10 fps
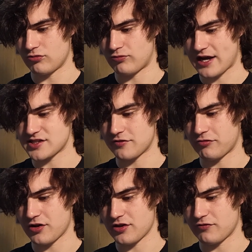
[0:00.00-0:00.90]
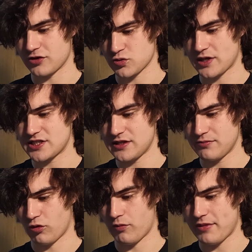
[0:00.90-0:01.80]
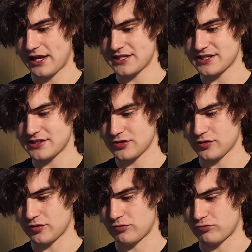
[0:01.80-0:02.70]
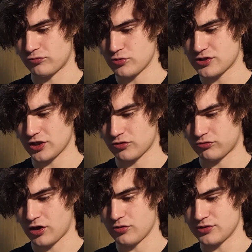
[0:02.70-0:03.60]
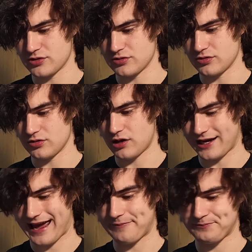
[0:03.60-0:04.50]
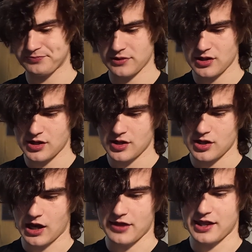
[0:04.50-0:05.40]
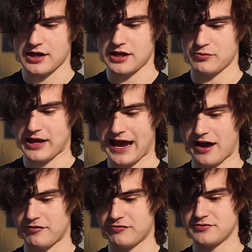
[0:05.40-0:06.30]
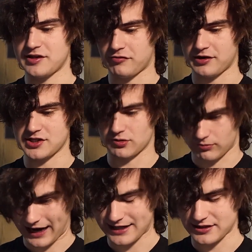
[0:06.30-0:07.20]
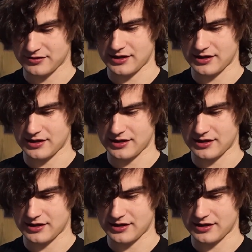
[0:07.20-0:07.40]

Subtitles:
rested for 20 more minutes until the rooster crowed again. And then we have different interacting